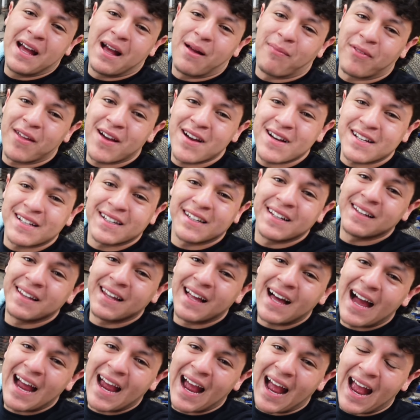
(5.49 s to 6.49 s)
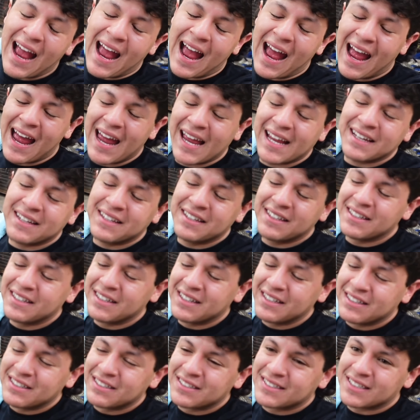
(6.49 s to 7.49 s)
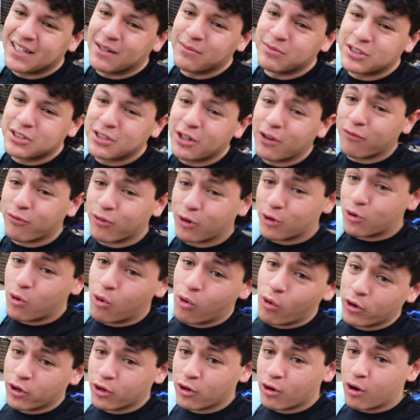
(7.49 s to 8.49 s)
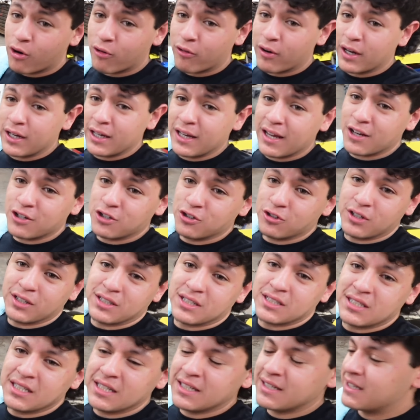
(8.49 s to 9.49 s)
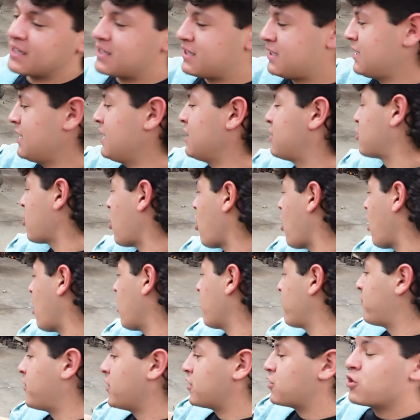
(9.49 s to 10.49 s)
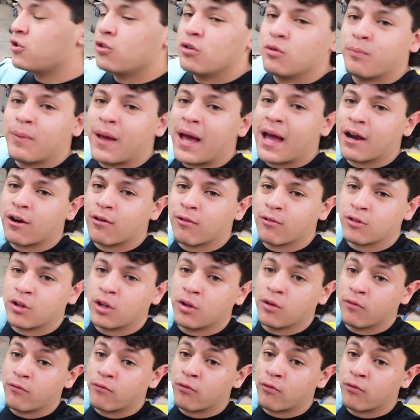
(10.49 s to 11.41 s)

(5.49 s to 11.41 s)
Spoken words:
I'm not gonna lie, I had some stuff recorded already. As you can see, the seat's off, the